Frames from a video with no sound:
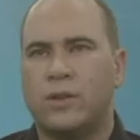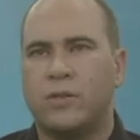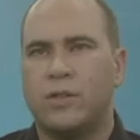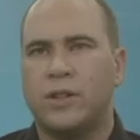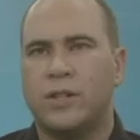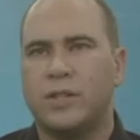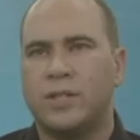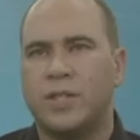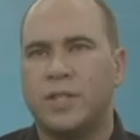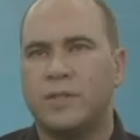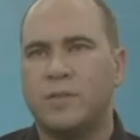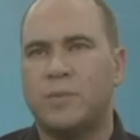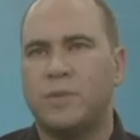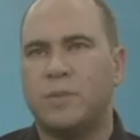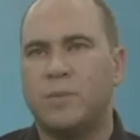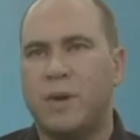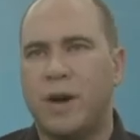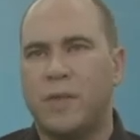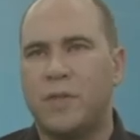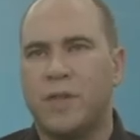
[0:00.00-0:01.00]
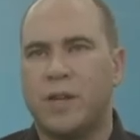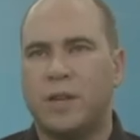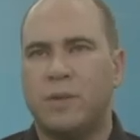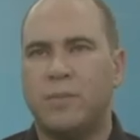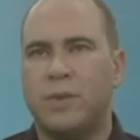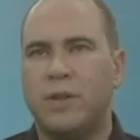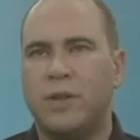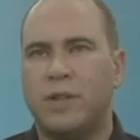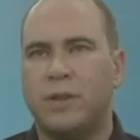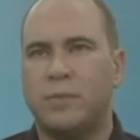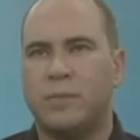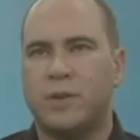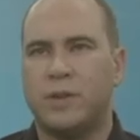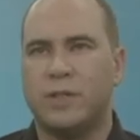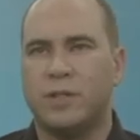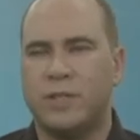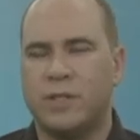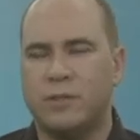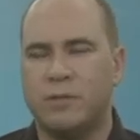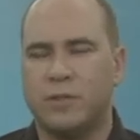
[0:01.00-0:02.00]
criticisms about the Community
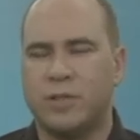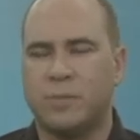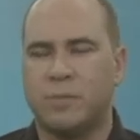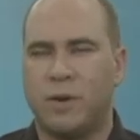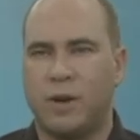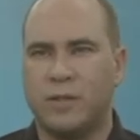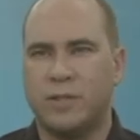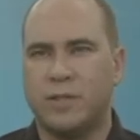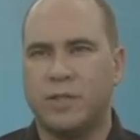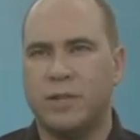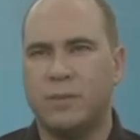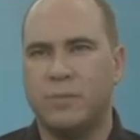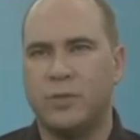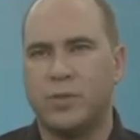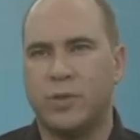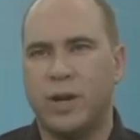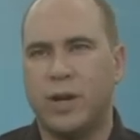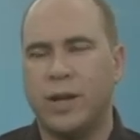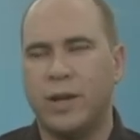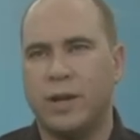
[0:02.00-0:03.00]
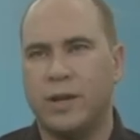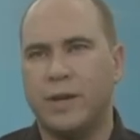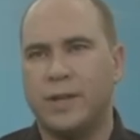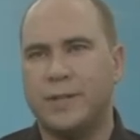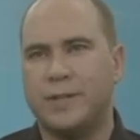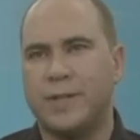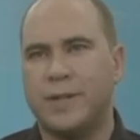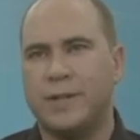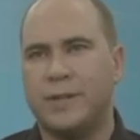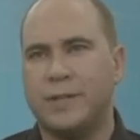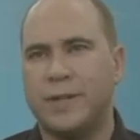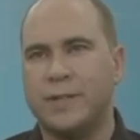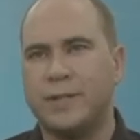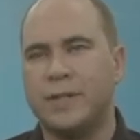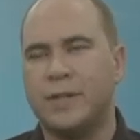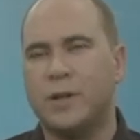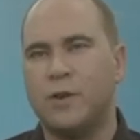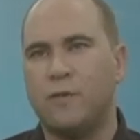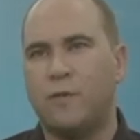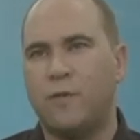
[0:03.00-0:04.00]
Emergency Response Team training is that it
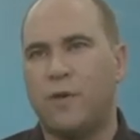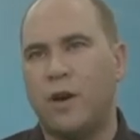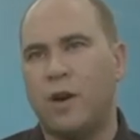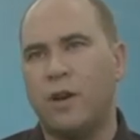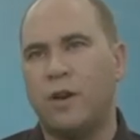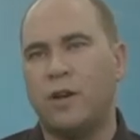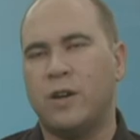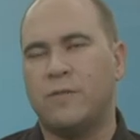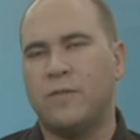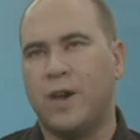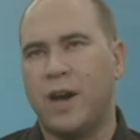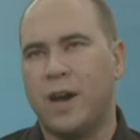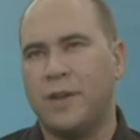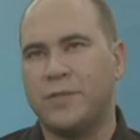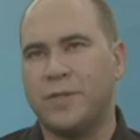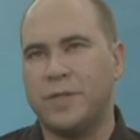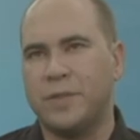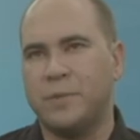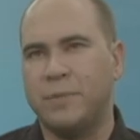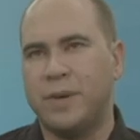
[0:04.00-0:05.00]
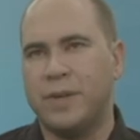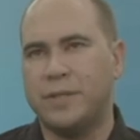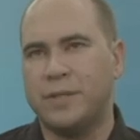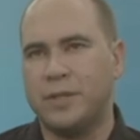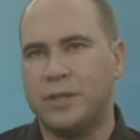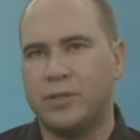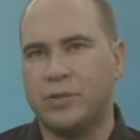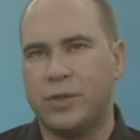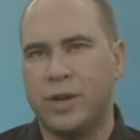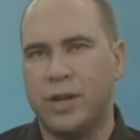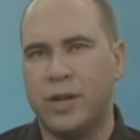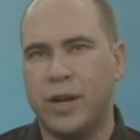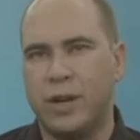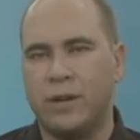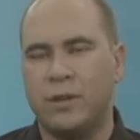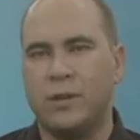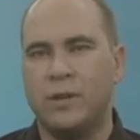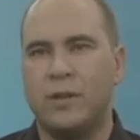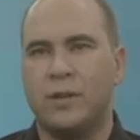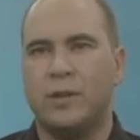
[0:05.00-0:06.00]
doesn't go far enough after the basic training.
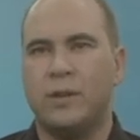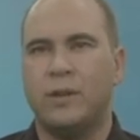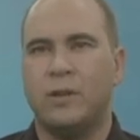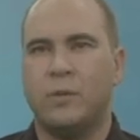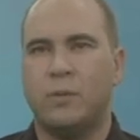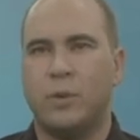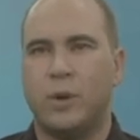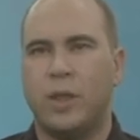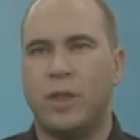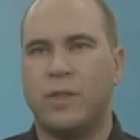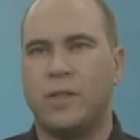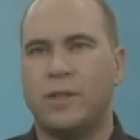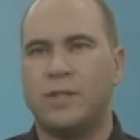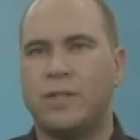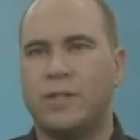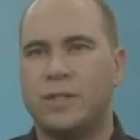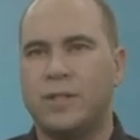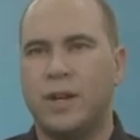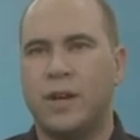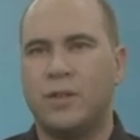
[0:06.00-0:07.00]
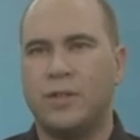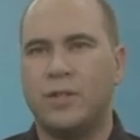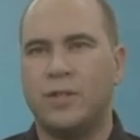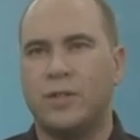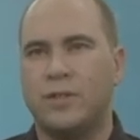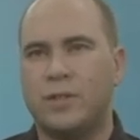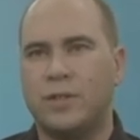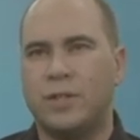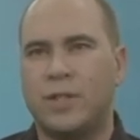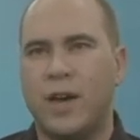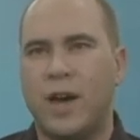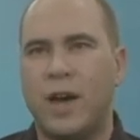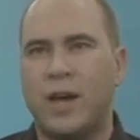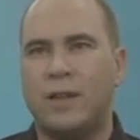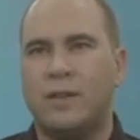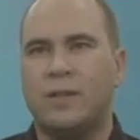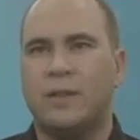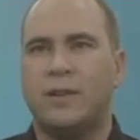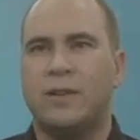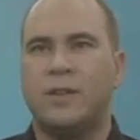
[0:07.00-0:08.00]
One of the things it tells you is
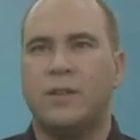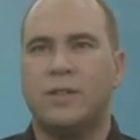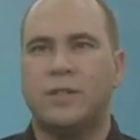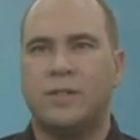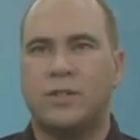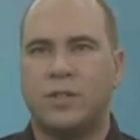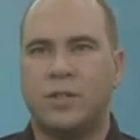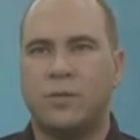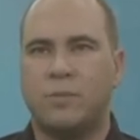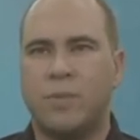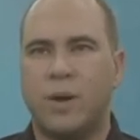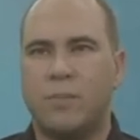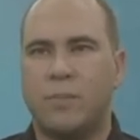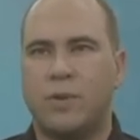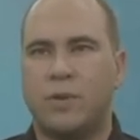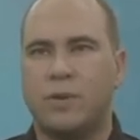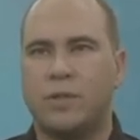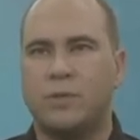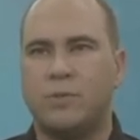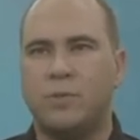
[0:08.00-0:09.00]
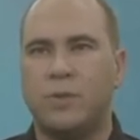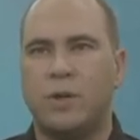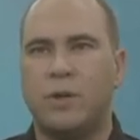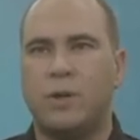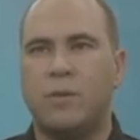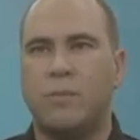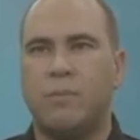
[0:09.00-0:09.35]
that CERT members will